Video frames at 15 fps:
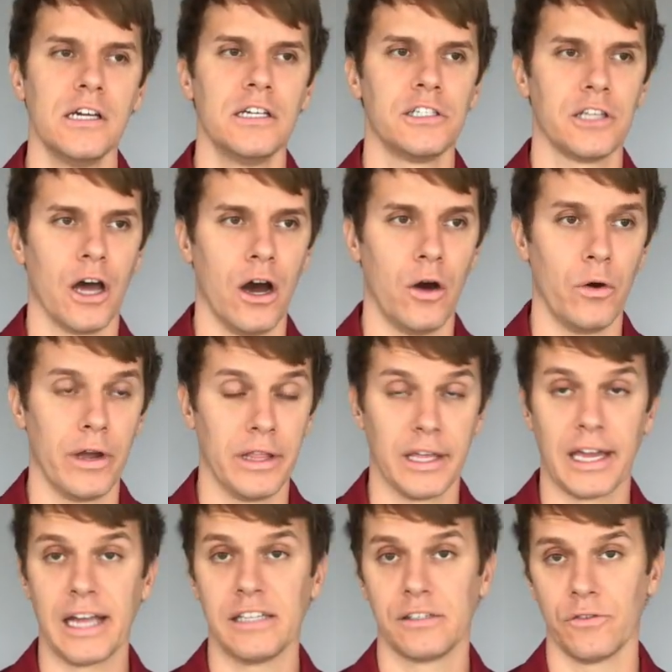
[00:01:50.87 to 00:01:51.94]
So in the
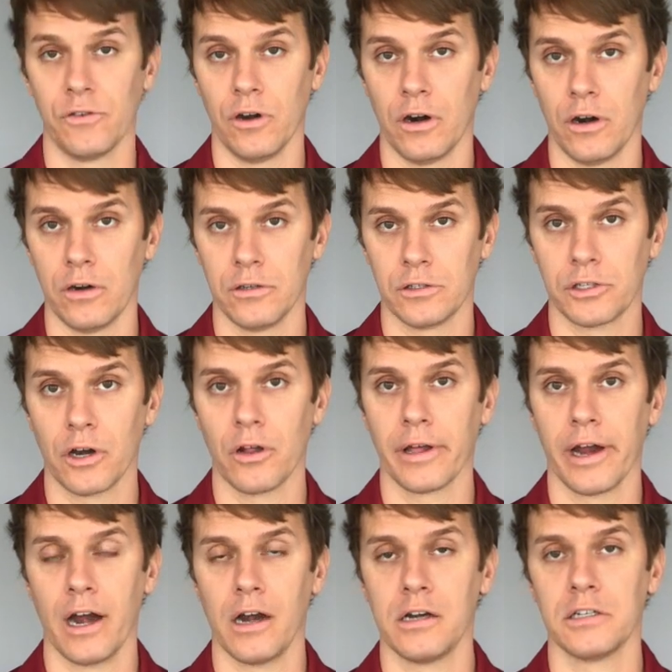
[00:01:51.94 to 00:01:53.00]
case of our
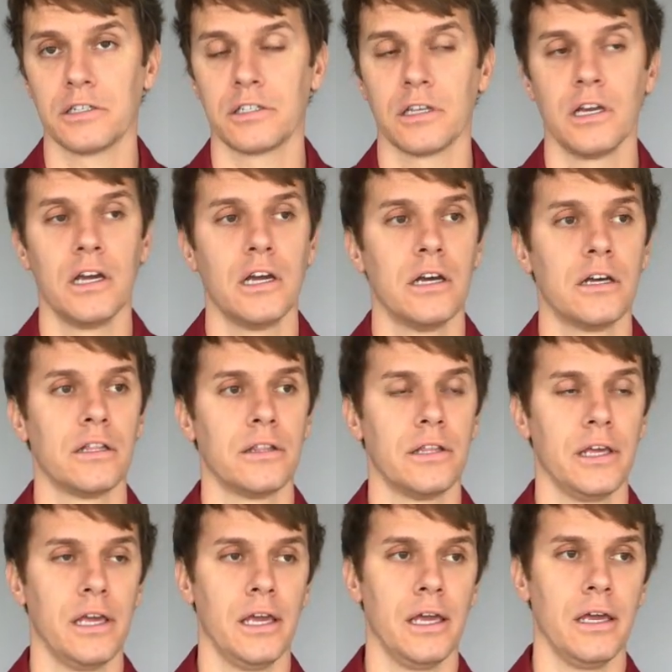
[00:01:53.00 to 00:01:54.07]
Sterling irons,
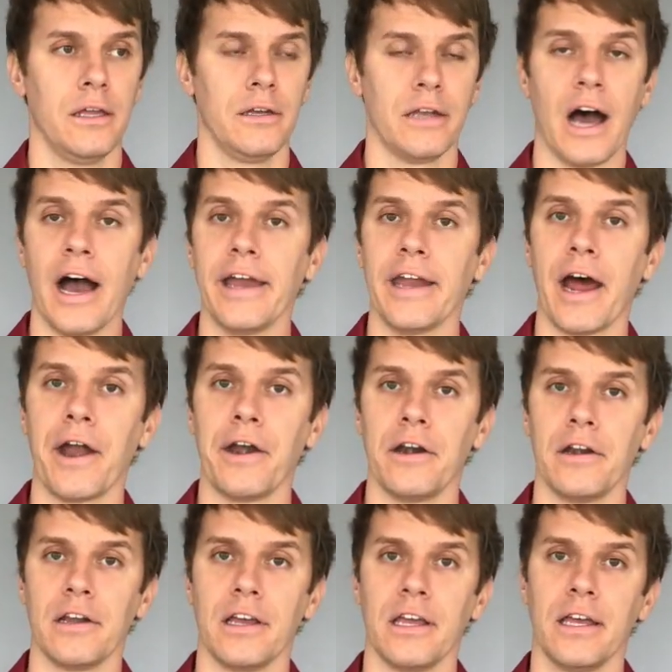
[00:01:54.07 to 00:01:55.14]
the
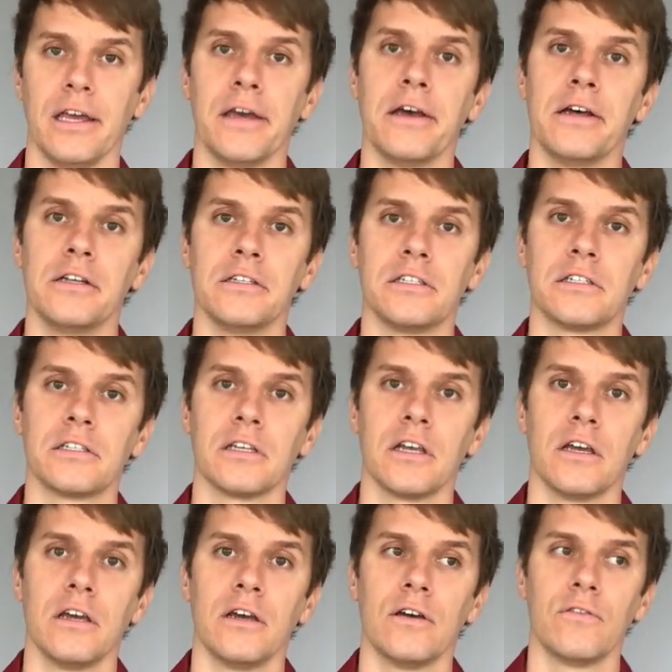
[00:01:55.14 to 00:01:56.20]
9-iron is
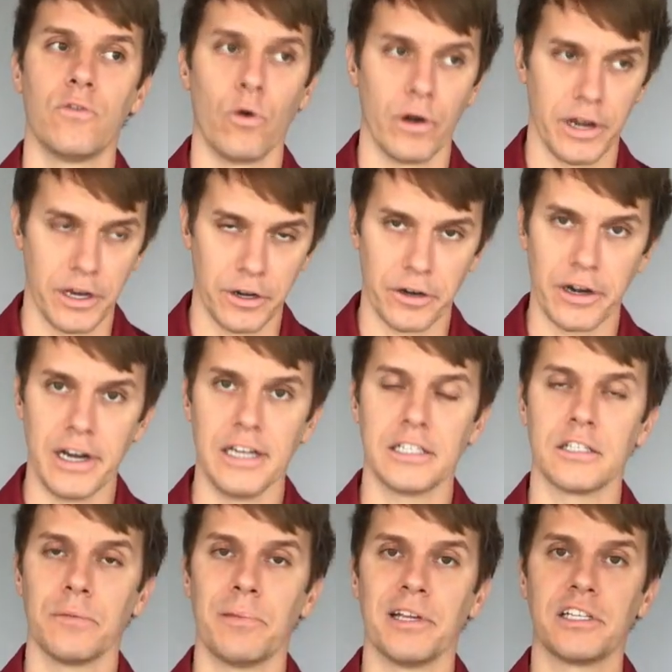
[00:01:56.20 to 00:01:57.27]
40 degrees,
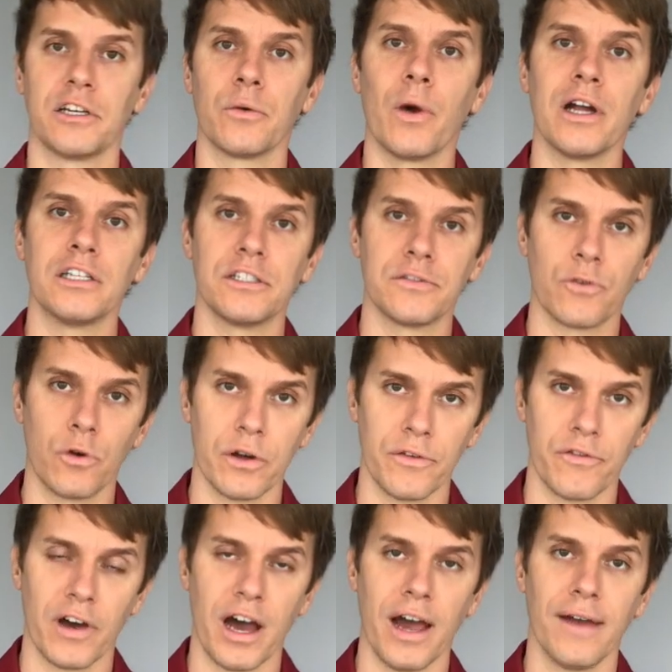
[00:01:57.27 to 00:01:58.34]
the pitching wedge is
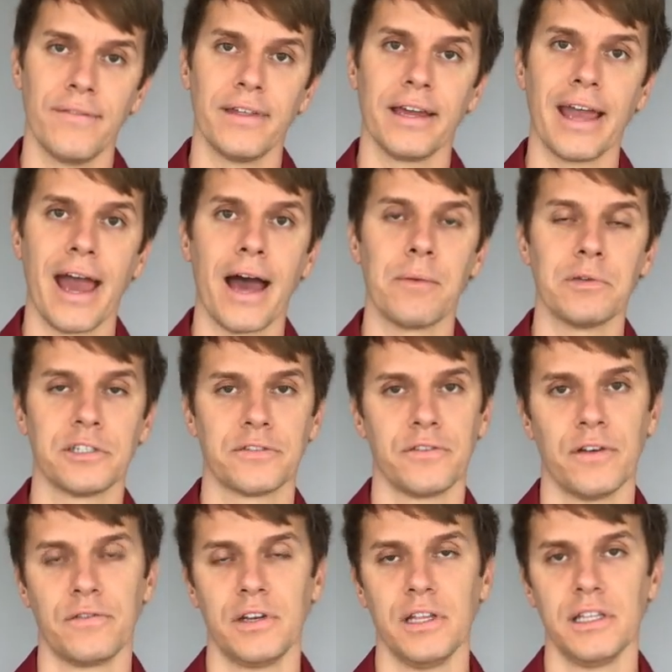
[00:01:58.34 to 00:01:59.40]
45, the gap is
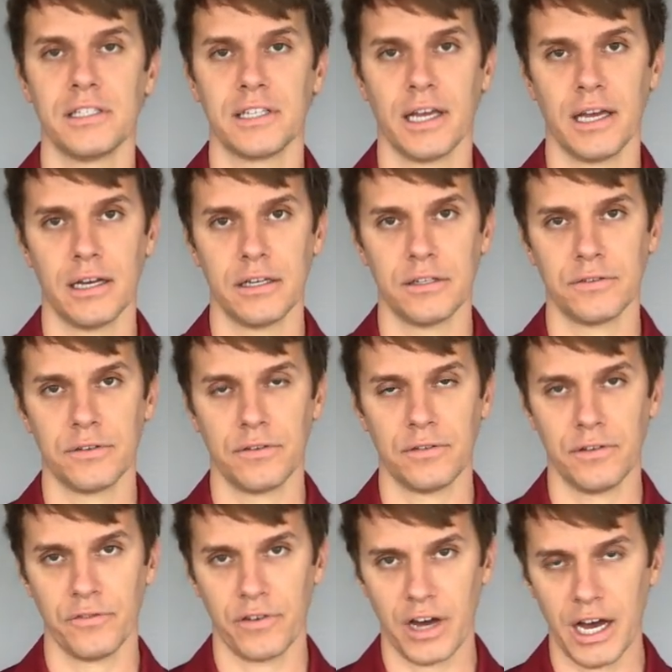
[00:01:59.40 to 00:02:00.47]
50, the sand is
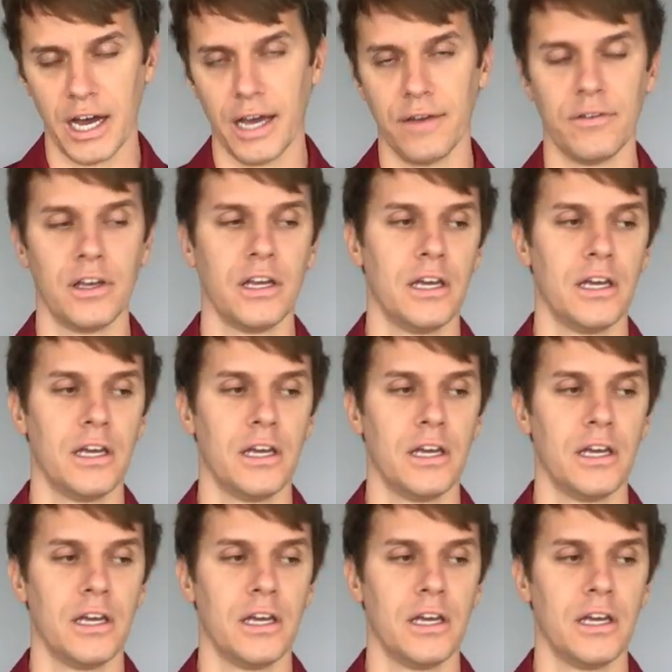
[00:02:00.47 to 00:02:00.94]
55,